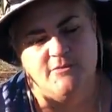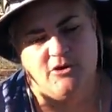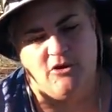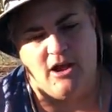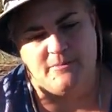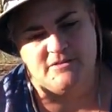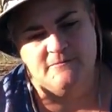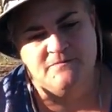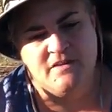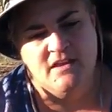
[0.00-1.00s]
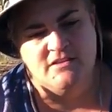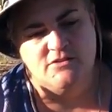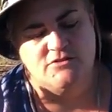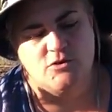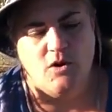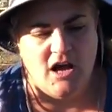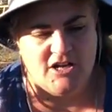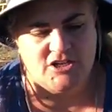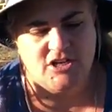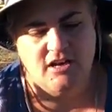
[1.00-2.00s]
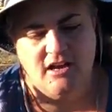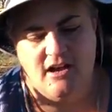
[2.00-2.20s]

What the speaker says: crops. So squash,